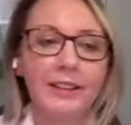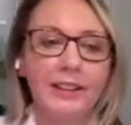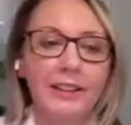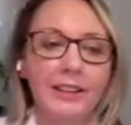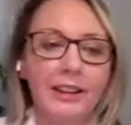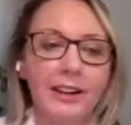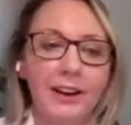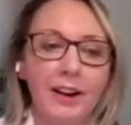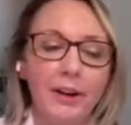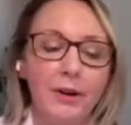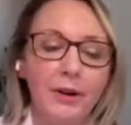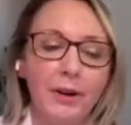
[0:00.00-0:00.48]

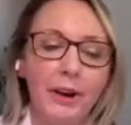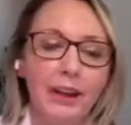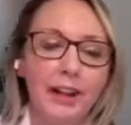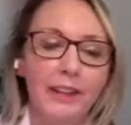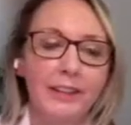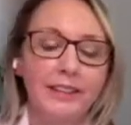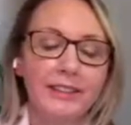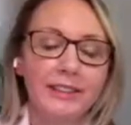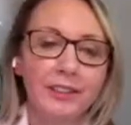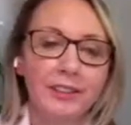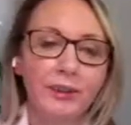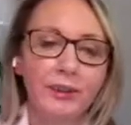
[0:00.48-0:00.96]
you know,
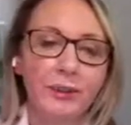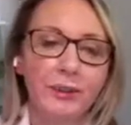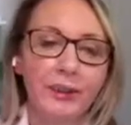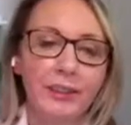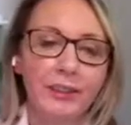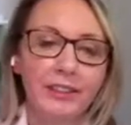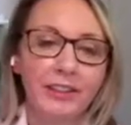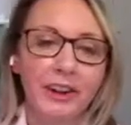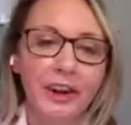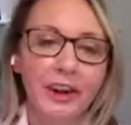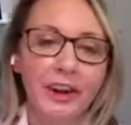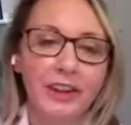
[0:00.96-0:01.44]
so
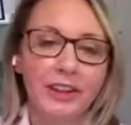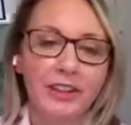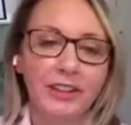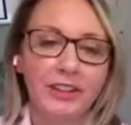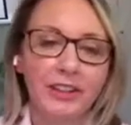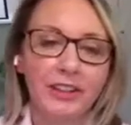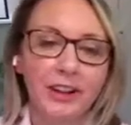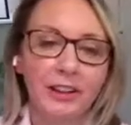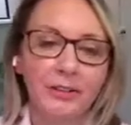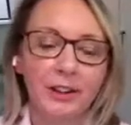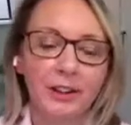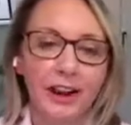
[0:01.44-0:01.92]
we talk in
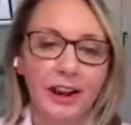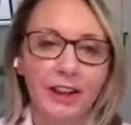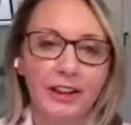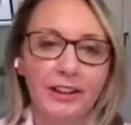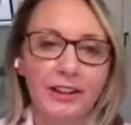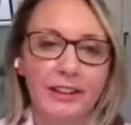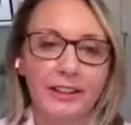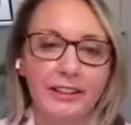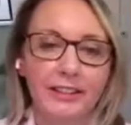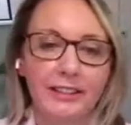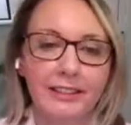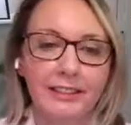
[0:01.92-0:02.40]

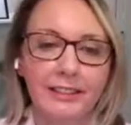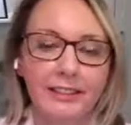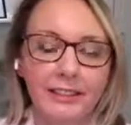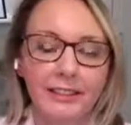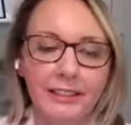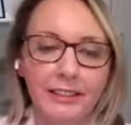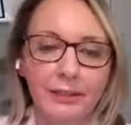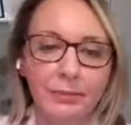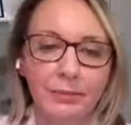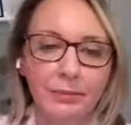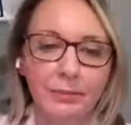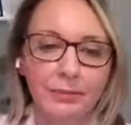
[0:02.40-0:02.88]
generalities. It
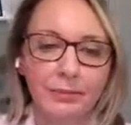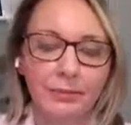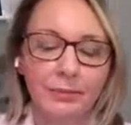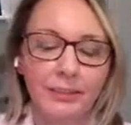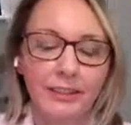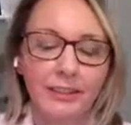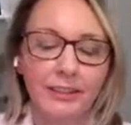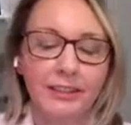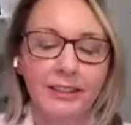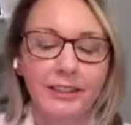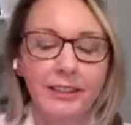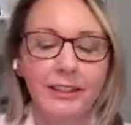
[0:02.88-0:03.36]
doesn't,
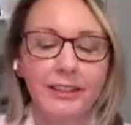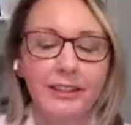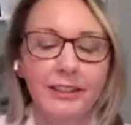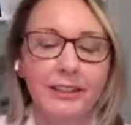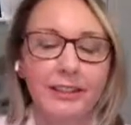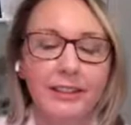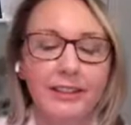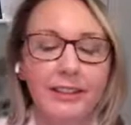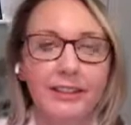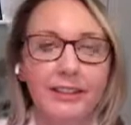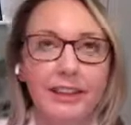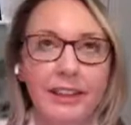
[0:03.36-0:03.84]

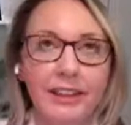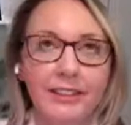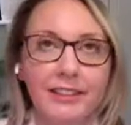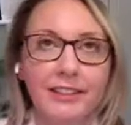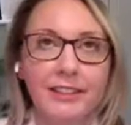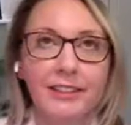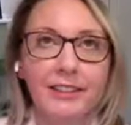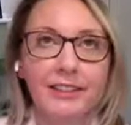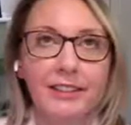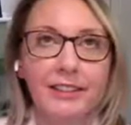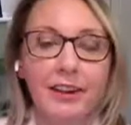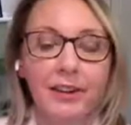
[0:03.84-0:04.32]
yes
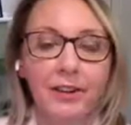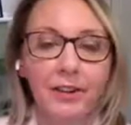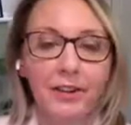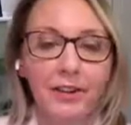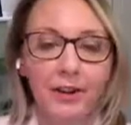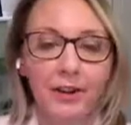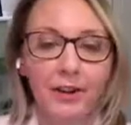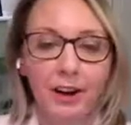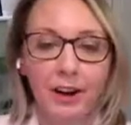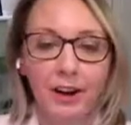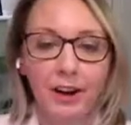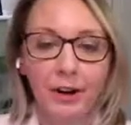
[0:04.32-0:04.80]
and
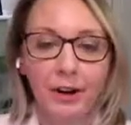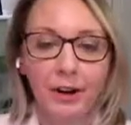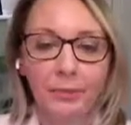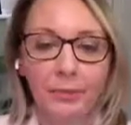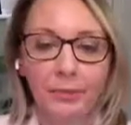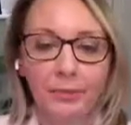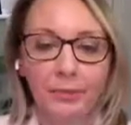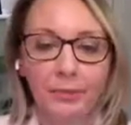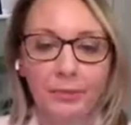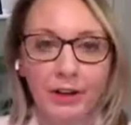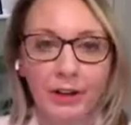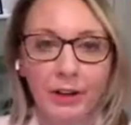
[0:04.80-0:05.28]
no.
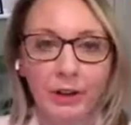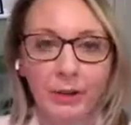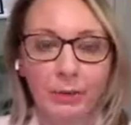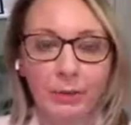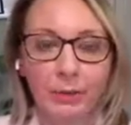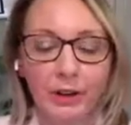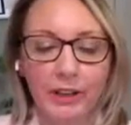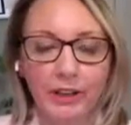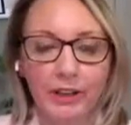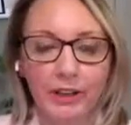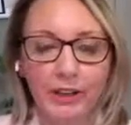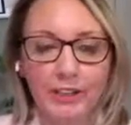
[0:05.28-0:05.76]
You know,
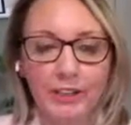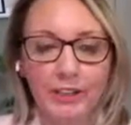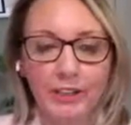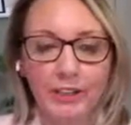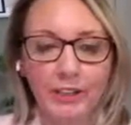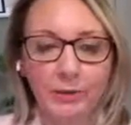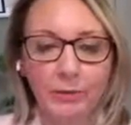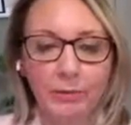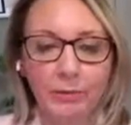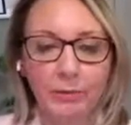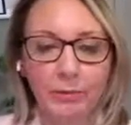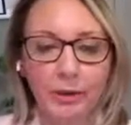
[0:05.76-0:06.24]
when kids
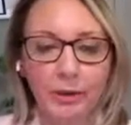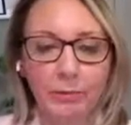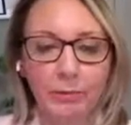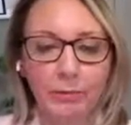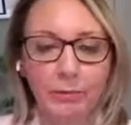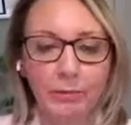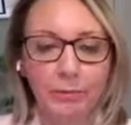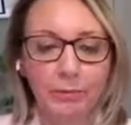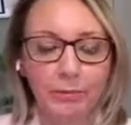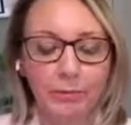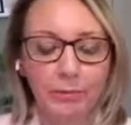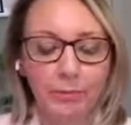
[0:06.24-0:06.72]
are
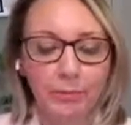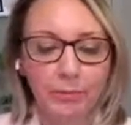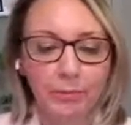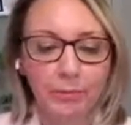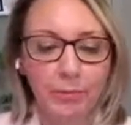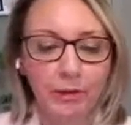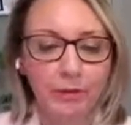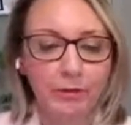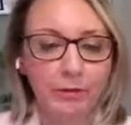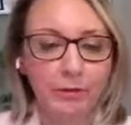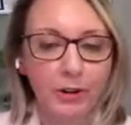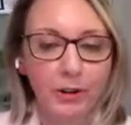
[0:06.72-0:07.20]

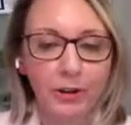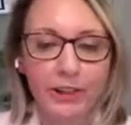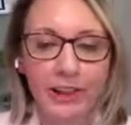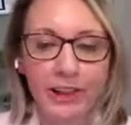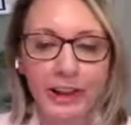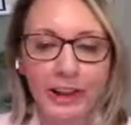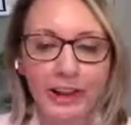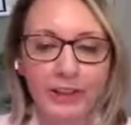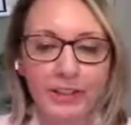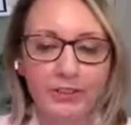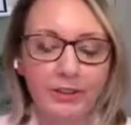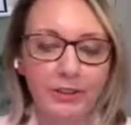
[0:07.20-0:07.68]
before
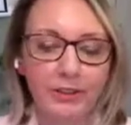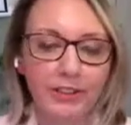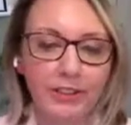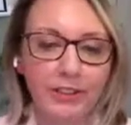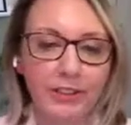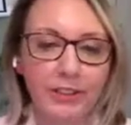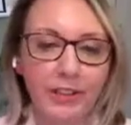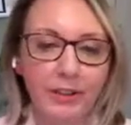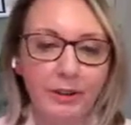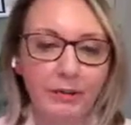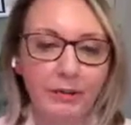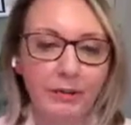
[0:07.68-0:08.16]
the age of
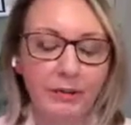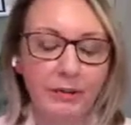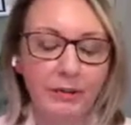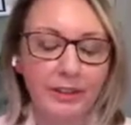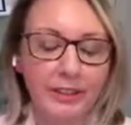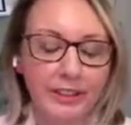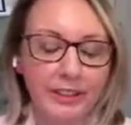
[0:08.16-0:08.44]
six,